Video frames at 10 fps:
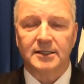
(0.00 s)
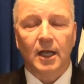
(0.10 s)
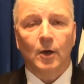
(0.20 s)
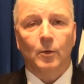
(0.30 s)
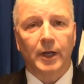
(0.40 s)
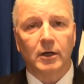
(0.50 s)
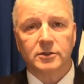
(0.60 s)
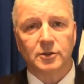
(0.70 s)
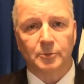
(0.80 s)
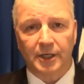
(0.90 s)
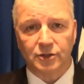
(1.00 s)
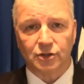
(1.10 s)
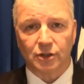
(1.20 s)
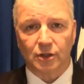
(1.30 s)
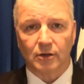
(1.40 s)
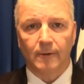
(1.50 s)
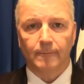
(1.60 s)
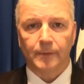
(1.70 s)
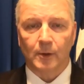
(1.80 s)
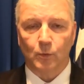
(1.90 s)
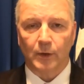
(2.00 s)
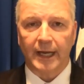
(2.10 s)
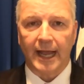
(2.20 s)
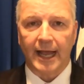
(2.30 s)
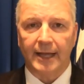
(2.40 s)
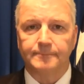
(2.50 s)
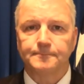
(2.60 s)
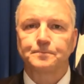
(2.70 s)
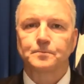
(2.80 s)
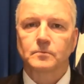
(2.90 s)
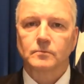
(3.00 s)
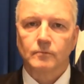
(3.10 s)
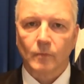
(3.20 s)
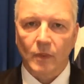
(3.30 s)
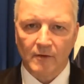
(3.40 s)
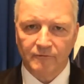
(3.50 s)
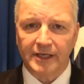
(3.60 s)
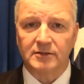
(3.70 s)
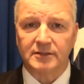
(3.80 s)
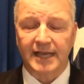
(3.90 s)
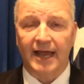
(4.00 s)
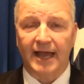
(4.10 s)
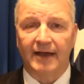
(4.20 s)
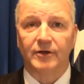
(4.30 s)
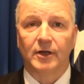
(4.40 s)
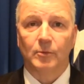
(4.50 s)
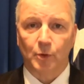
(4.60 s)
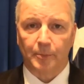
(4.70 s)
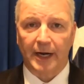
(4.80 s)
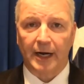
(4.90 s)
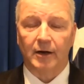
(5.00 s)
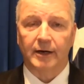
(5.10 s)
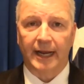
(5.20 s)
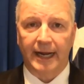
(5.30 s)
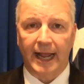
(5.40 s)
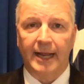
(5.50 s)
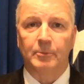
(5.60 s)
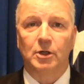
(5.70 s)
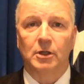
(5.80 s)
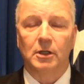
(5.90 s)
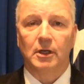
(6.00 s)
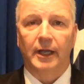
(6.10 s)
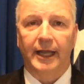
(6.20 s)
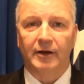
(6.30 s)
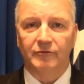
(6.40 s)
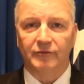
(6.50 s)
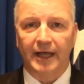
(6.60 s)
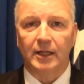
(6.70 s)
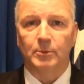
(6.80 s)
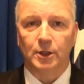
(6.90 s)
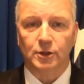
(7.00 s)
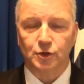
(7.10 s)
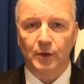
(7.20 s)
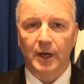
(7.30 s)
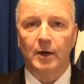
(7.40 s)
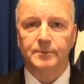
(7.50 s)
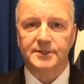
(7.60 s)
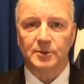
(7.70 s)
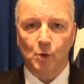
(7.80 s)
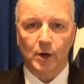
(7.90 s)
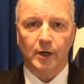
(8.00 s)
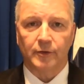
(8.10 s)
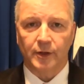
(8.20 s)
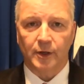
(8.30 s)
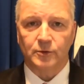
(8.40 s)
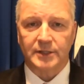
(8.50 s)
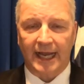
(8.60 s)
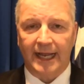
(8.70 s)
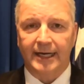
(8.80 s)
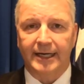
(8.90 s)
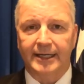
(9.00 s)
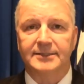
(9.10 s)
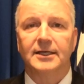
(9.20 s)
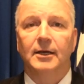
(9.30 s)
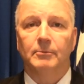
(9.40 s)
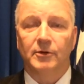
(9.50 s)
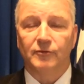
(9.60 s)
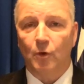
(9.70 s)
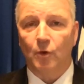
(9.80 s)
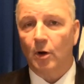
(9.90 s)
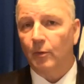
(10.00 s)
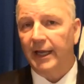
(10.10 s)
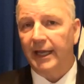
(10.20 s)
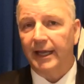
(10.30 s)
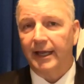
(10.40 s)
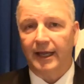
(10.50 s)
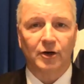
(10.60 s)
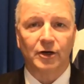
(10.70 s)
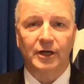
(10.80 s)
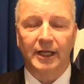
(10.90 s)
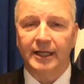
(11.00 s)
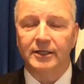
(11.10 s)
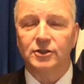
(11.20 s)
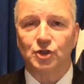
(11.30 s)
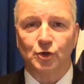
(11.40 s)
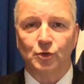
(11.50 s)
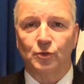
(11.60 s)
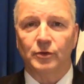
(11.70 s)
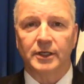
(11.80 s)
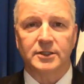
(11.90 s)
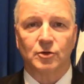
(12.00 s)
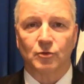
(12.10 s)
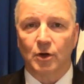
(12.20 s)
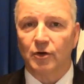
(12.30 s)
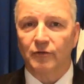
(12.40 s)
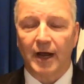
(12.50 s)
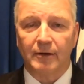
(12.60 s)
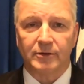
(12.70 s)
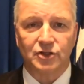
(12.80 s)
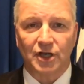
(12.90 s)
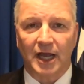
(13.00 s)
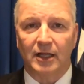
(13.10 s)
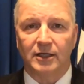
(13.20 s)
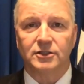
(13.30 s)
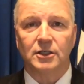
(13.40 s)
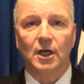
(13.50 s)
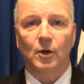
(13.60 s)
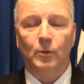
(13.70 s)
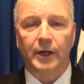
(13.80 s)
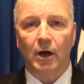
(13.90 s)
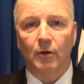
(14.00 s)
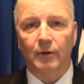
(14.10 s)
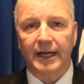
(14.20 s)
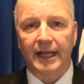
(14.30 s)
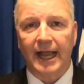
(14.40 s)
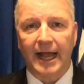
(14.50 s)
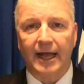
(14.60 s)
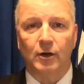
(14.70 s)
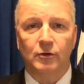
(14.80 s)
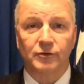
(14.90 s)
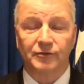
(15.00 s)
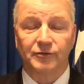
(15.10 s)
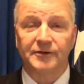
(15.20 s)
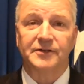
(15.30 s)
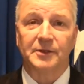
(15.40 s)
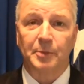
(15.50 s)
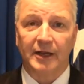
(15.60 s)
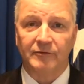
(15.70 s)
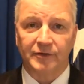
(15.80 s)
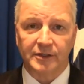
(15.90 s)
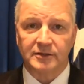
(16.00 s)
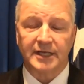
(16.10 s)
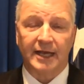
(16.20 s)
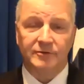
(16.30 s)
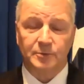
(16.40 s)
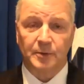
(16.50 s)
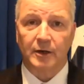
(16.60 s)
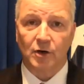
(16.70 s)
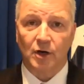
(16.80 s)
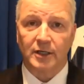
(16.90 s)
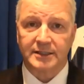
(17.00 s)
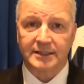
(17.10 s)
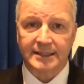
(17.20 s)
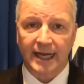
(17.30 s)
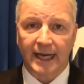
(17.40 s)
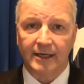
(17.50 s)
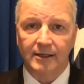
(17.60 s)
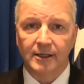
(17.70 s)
We also made sure that we had field staff prepared and able and available to help support those candidates. Before we entered into this coronavirus challenge, we already had over 50 paid field staff spread across the state.